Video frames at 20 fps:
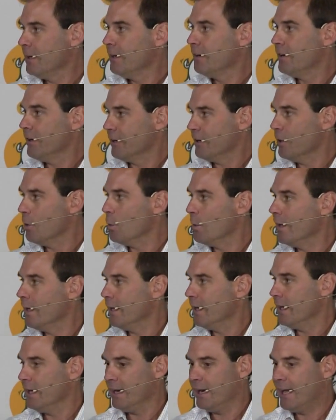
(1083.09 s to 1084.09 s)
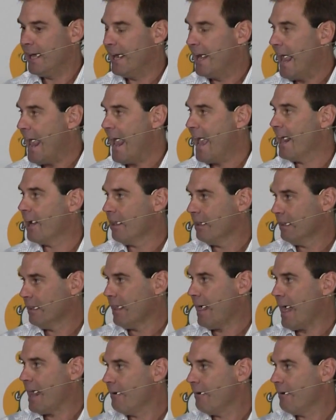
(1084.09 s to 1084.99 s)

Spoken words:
to go in and add a lot of